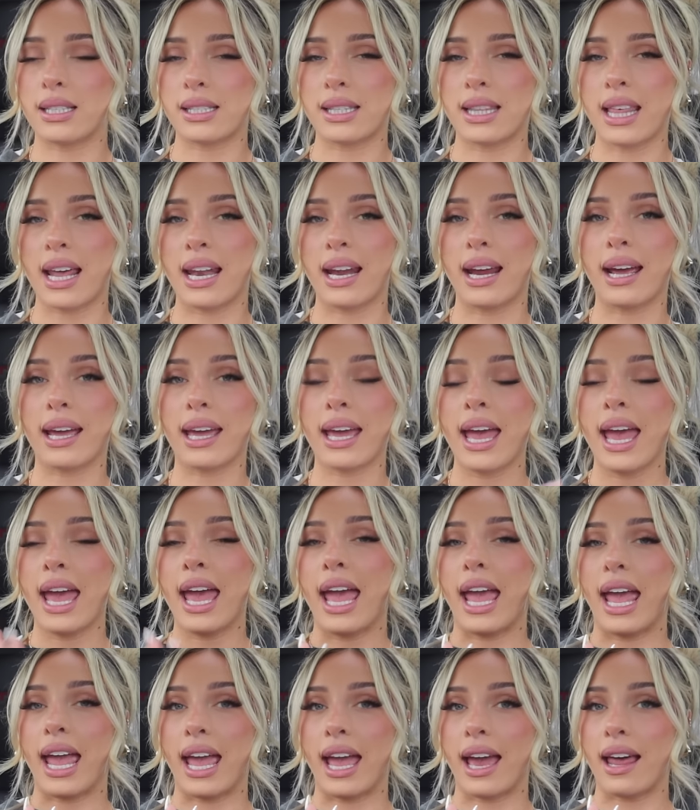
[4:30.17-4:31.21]
aesthetic,
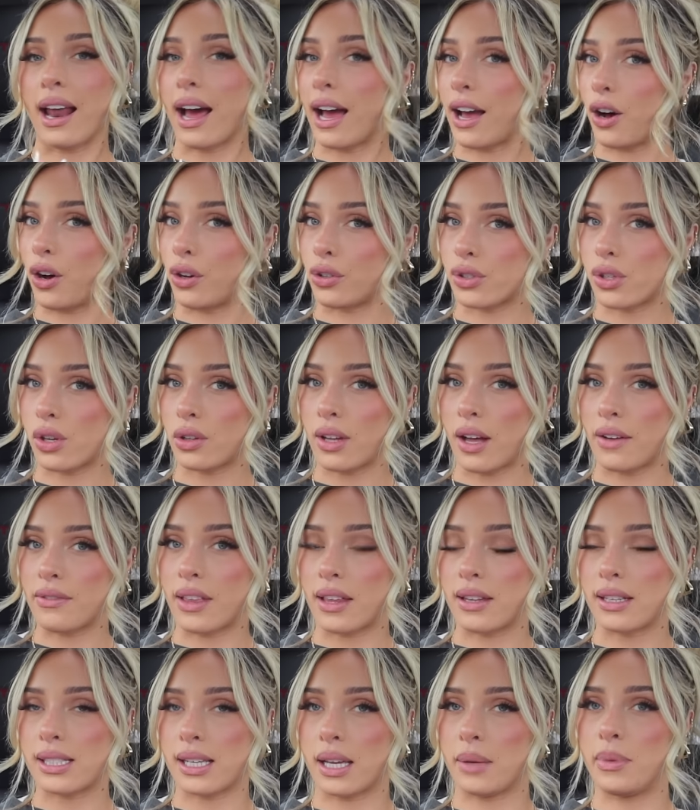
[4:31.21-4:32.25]
and I also love
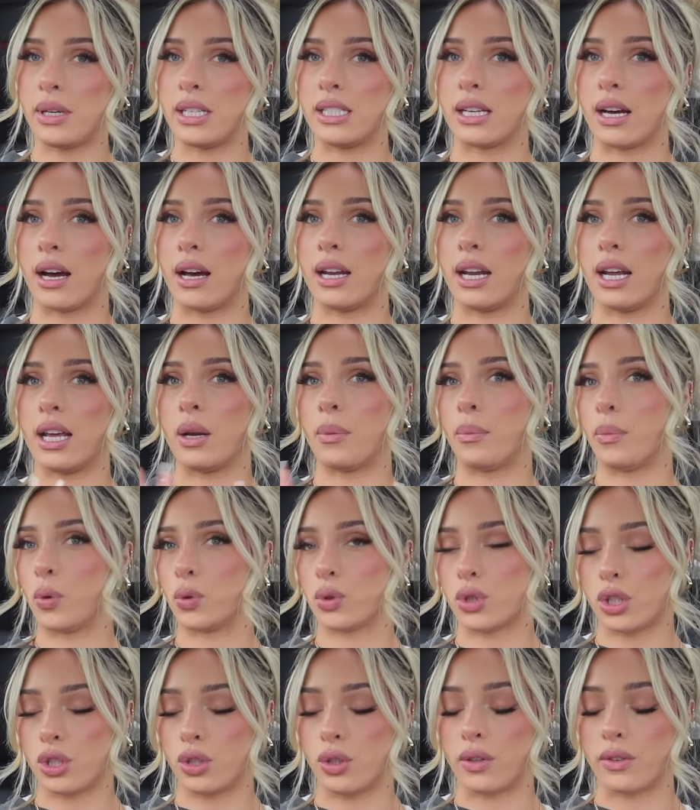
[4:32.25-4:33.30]
that this can be done in a
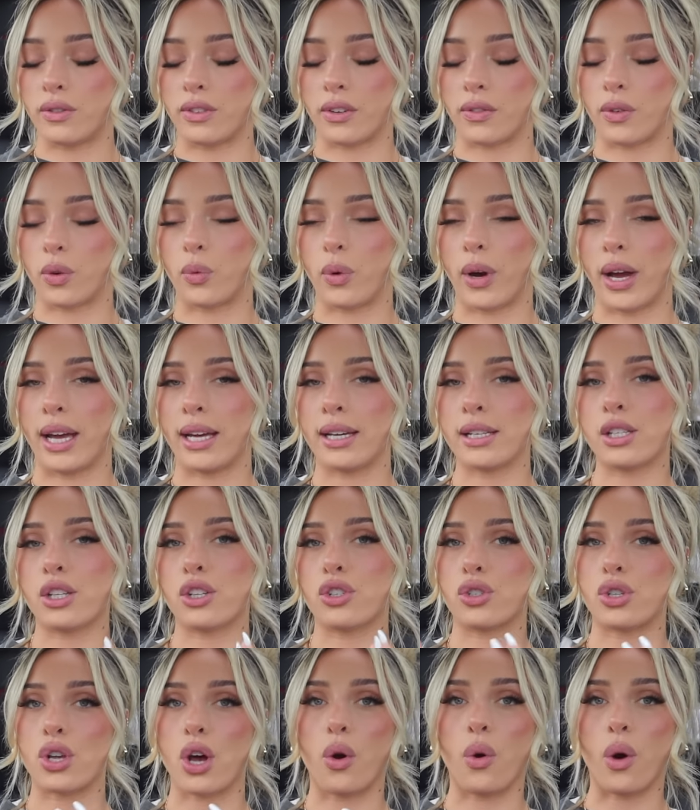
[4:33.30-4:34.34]
multitude of different ways.
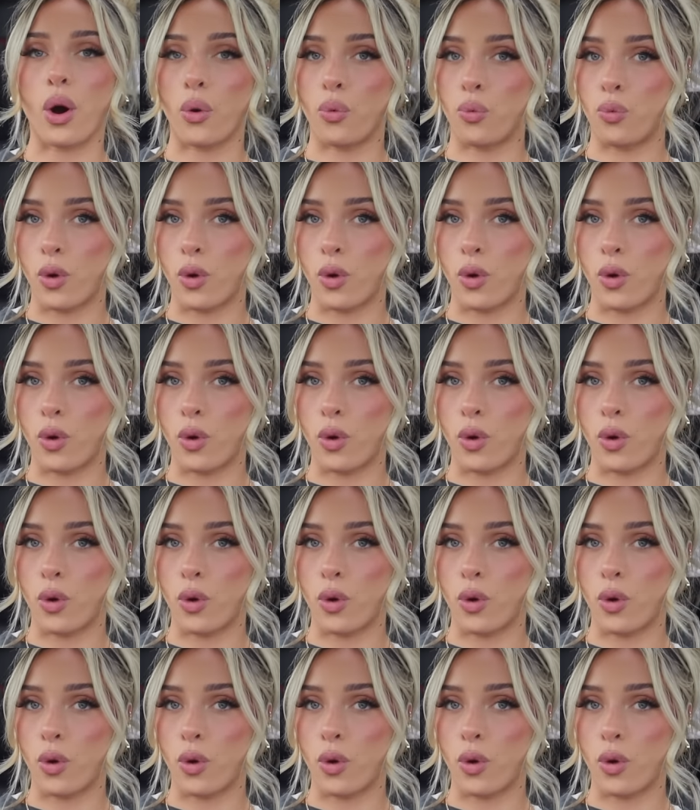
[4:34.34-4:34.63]
So a